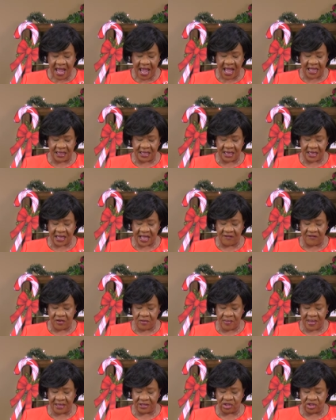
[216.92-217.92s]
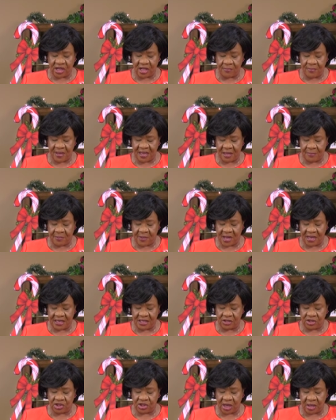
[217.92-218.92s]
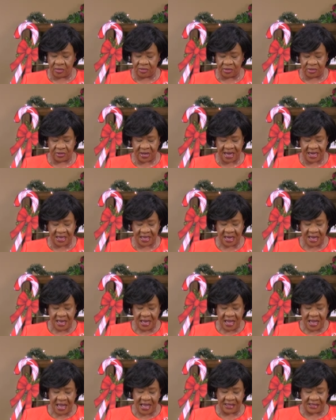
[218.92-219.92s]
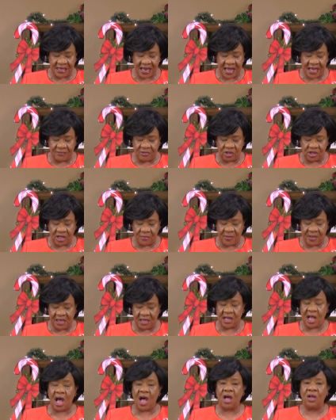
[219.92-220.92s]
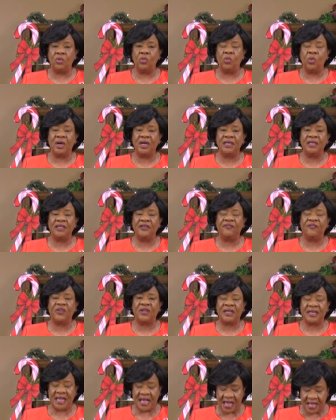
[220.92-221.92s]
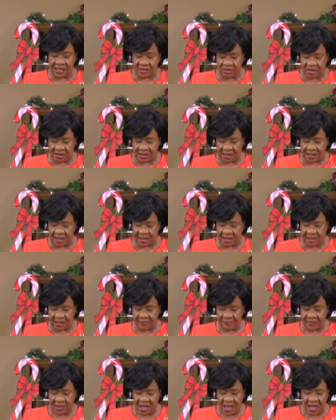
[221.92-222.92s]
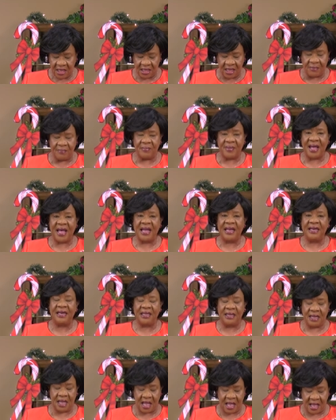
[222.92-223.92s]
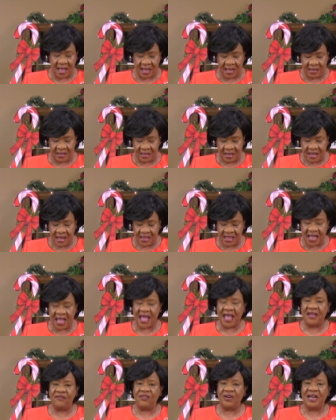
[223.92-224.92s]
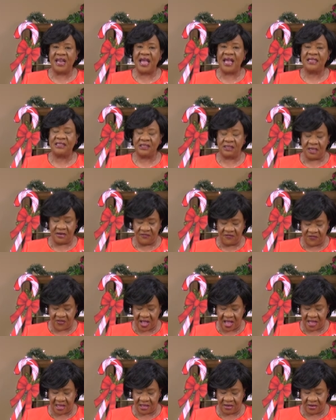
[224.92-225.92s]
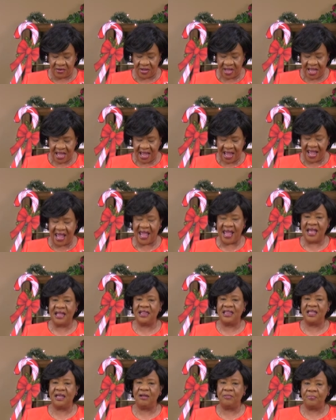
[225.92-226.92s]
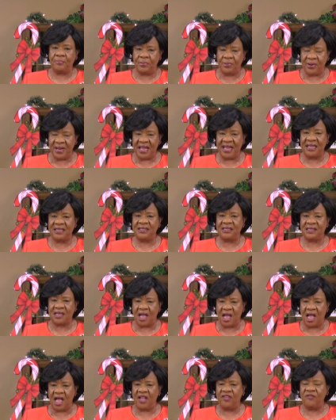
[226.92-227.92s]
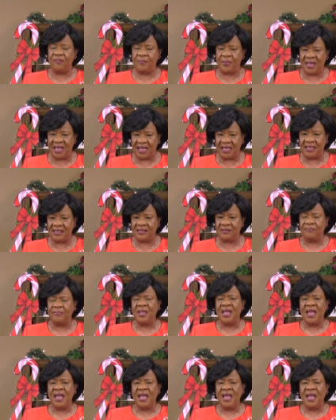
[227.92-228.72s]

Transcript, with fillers: and the government shall be upon his shoulder, and his name shall be called Wonderful Counselor, the Mighty God, the Everlasting Father, and the Prince of Peace.